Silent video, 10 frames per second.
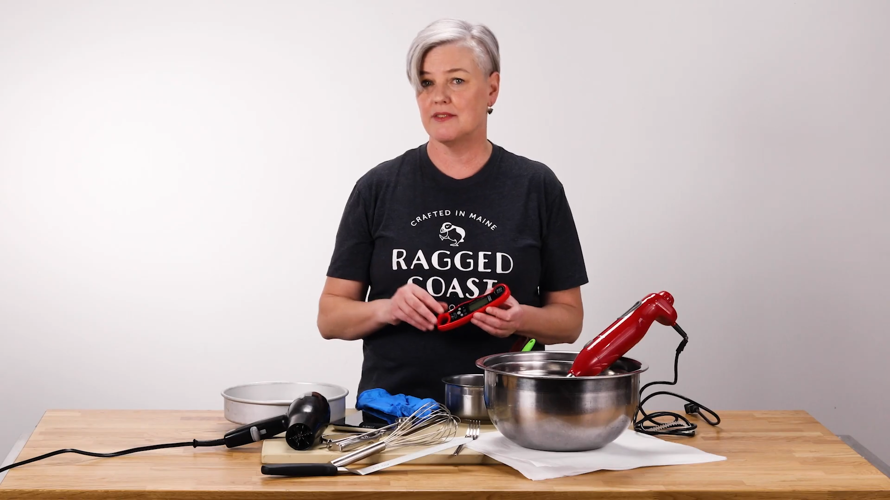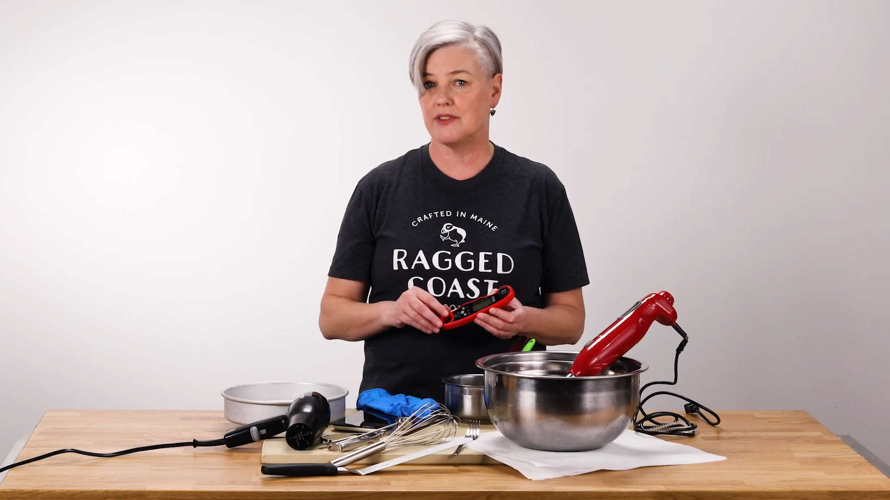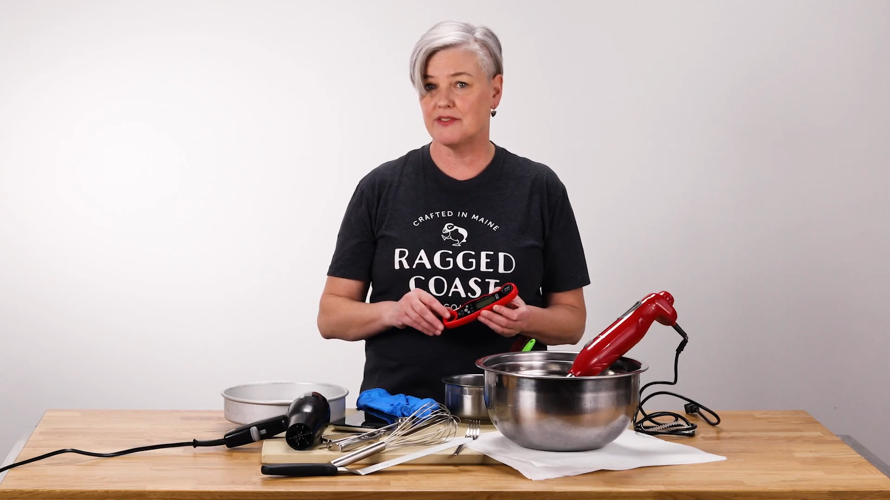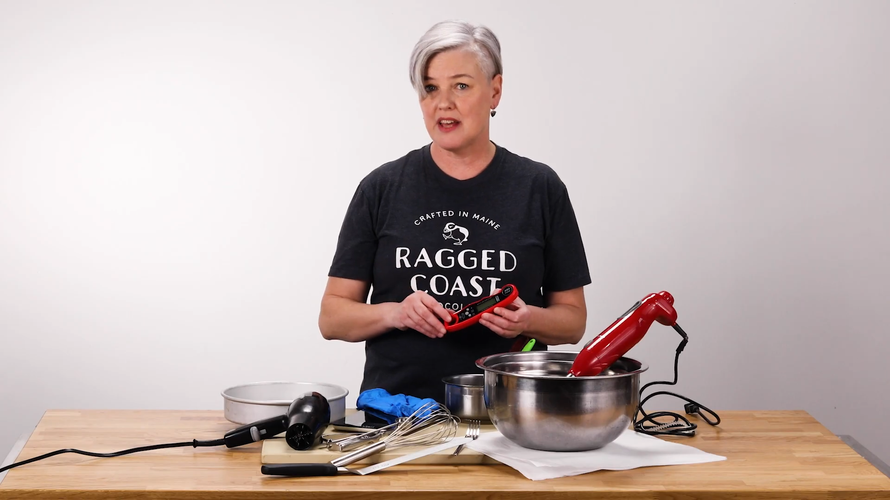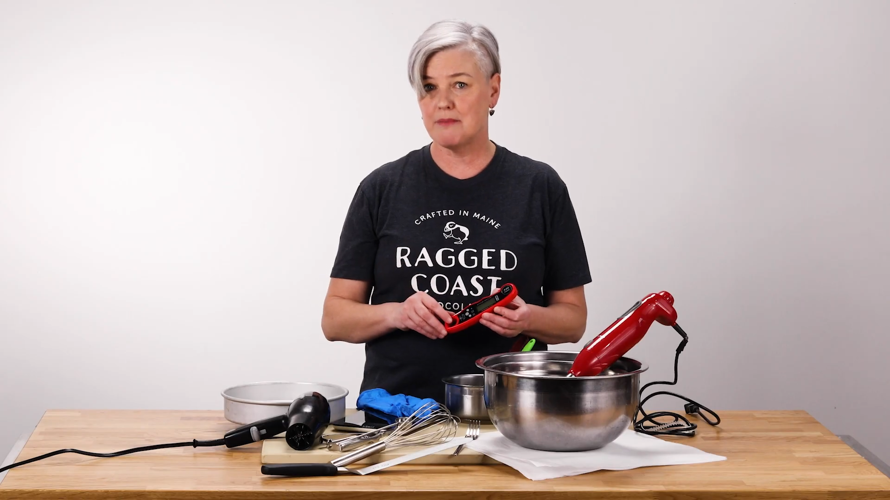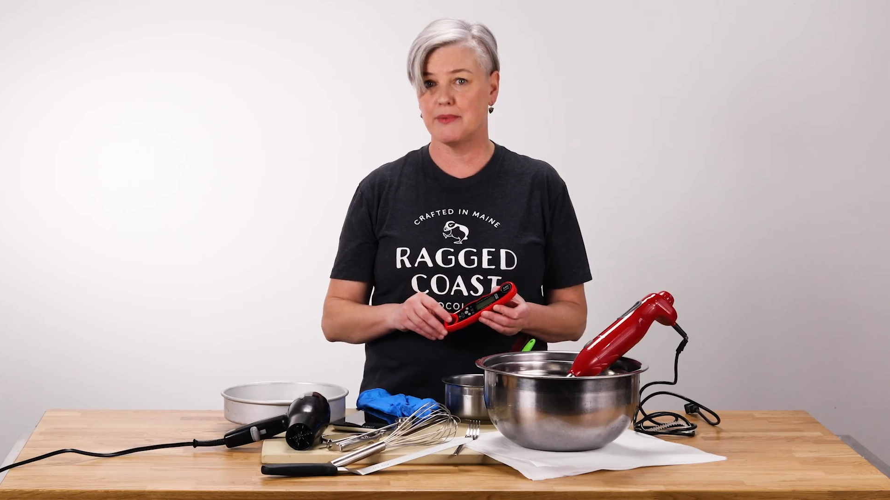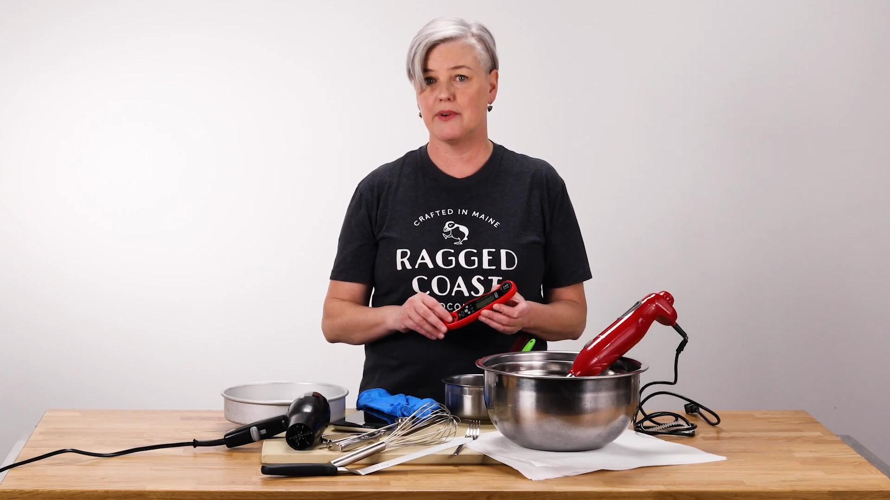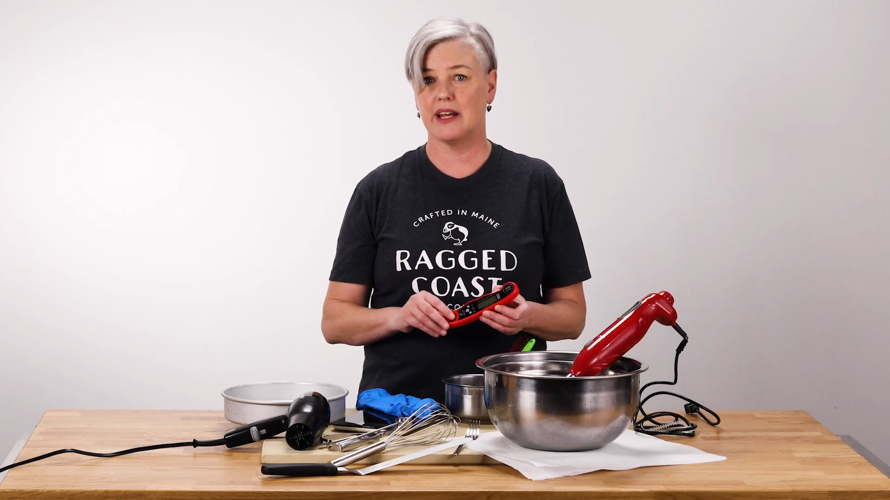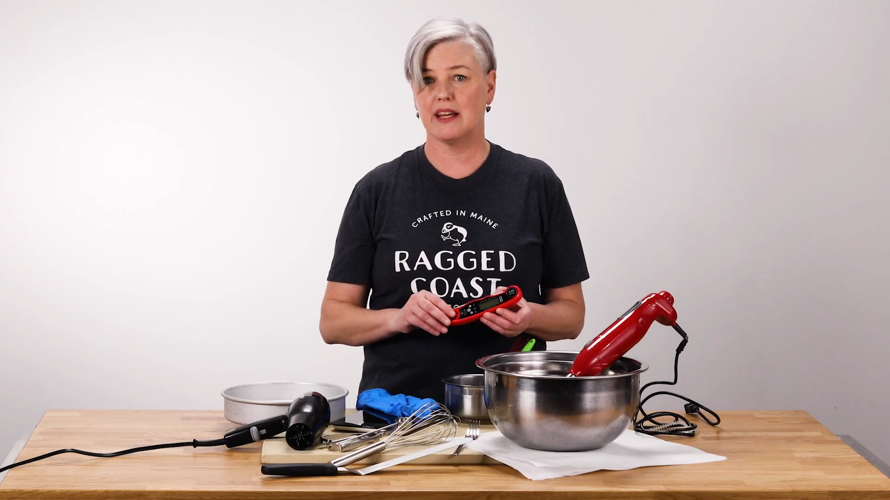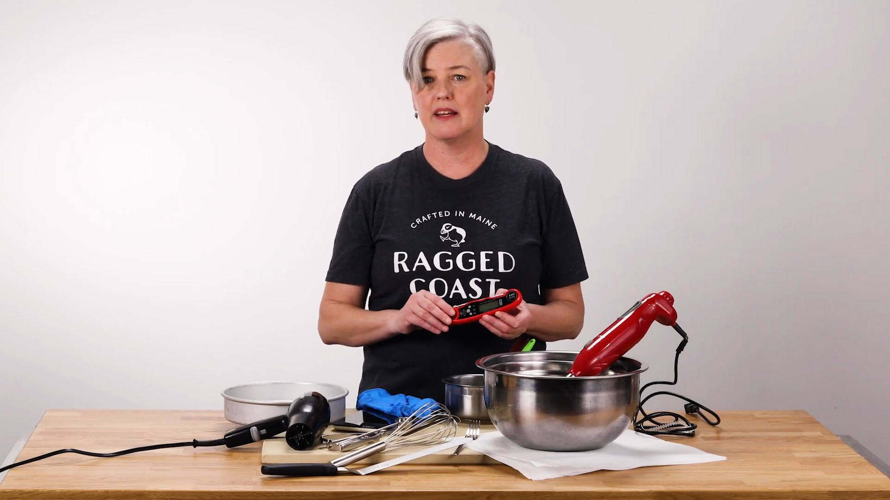if you're
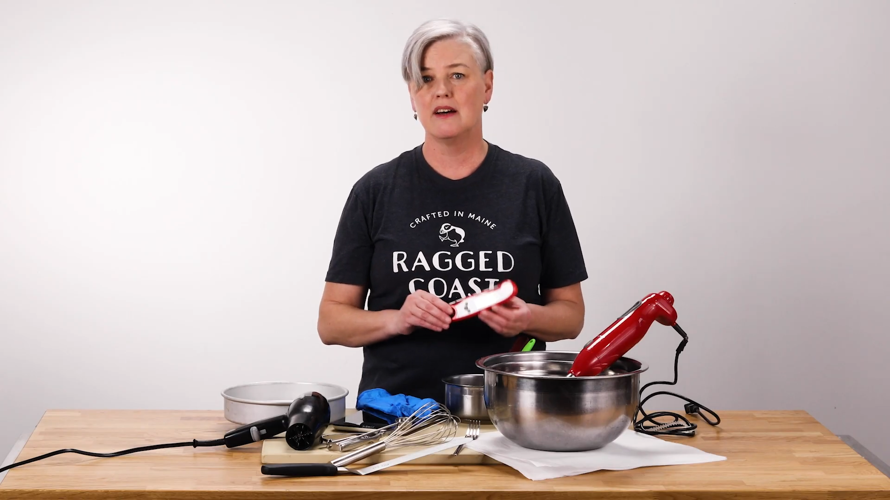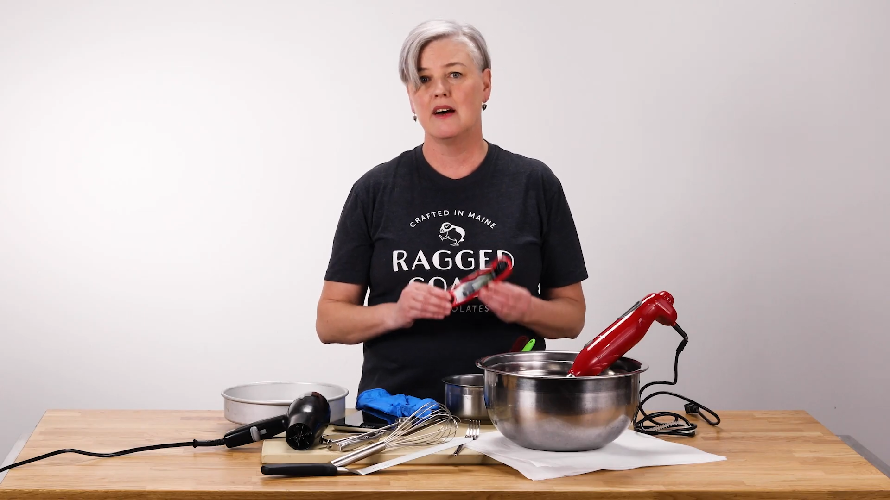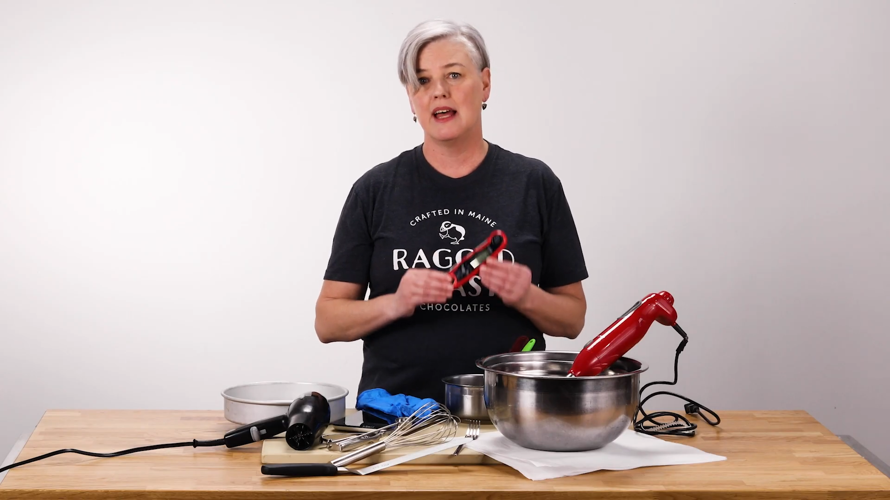tempering,